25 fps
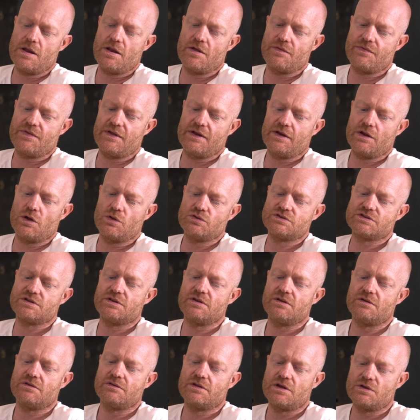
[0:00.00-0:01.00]
I think those
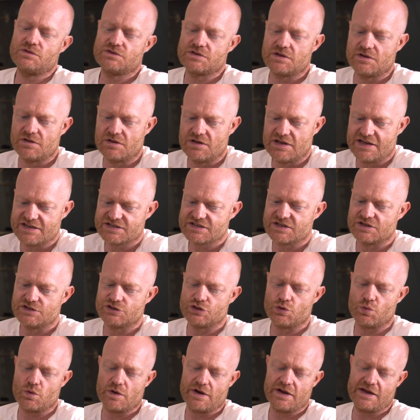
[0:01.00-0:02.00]
are the
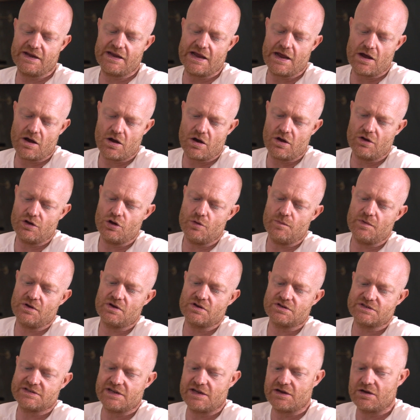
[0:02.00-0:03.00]
listeners you want to get, aren't you?
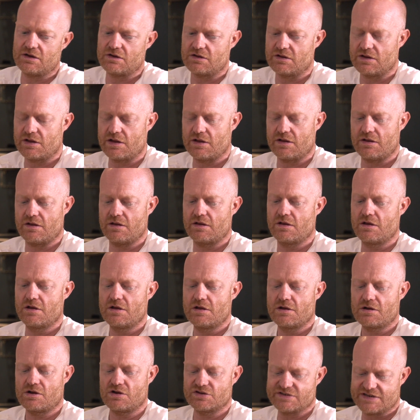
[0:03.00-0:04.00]
Because they're
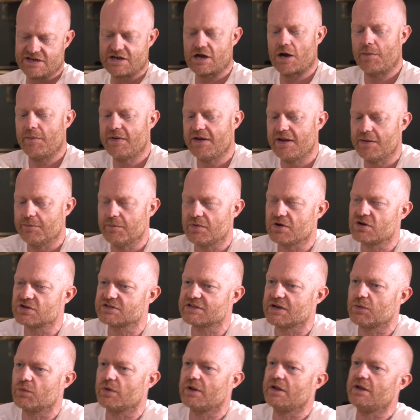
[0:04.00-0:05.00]
because they're coming in
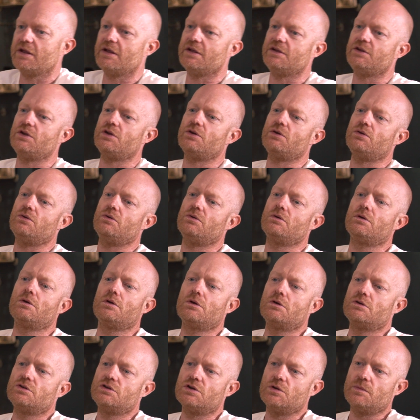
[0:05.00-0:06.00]
because they want to hear you. Mm. You know
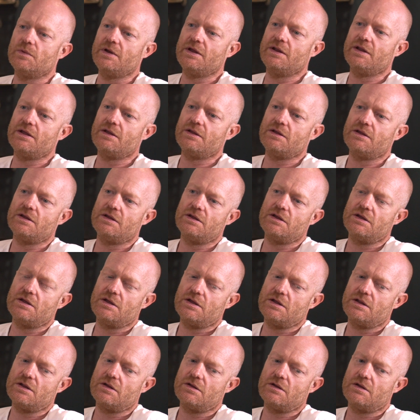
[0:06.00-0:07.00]
what I mean?
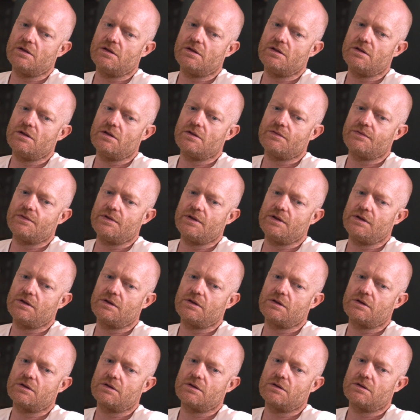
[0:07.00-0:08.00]
And I
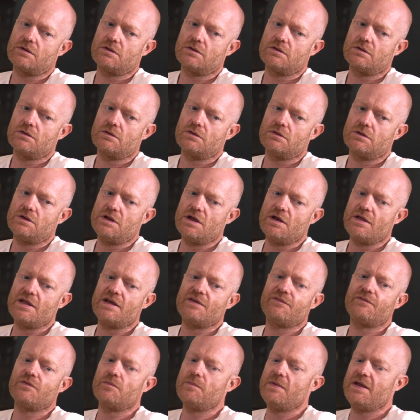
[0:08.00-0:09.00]
think, yeah,
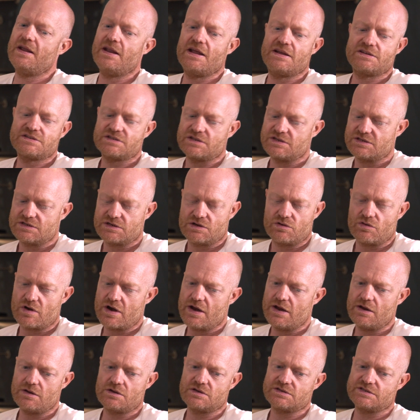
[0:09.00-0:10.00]
that, for me, that's just
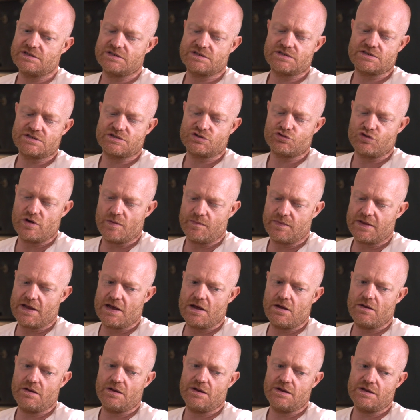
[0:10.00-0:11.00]
great, because it's stripped
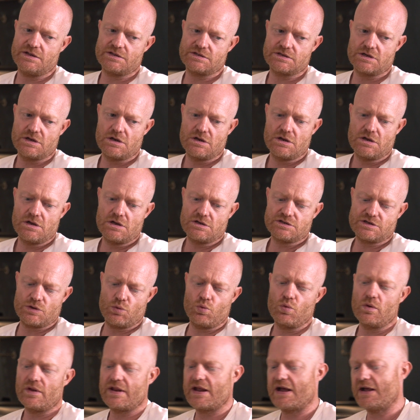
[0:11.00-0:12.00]
down, and it's,
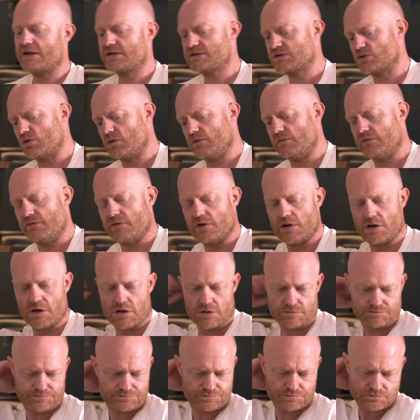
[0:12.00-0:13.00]
so all of that sort
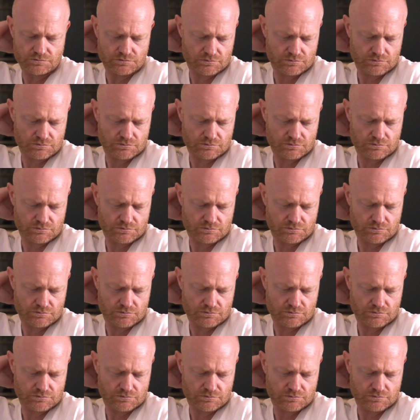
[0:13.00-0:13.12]
of,